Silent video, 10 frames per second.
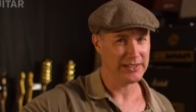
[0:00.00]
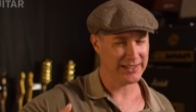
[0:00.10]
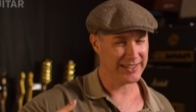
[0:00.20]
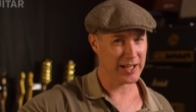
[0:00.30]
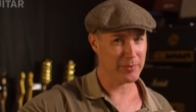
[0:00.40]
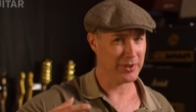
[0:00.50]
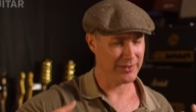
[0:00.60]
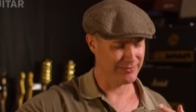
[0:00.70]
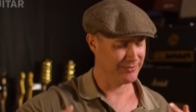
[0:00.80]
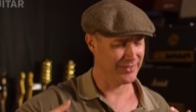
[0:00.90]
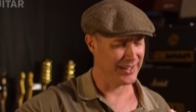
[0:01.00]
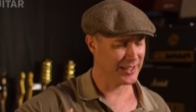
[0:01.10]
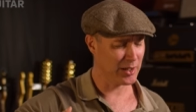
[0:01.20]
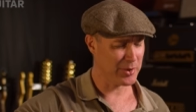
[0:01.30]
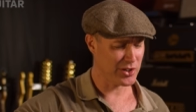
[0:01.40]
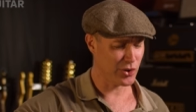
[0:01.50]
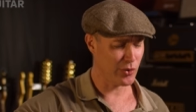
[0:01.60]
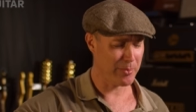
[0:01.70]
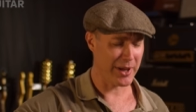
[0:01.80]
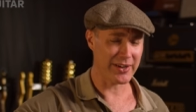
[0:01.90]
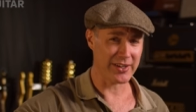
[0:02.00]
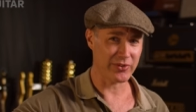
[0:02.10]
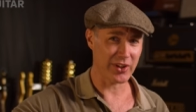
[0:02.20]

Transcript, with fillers: it'll get a, a little bit too repetitive.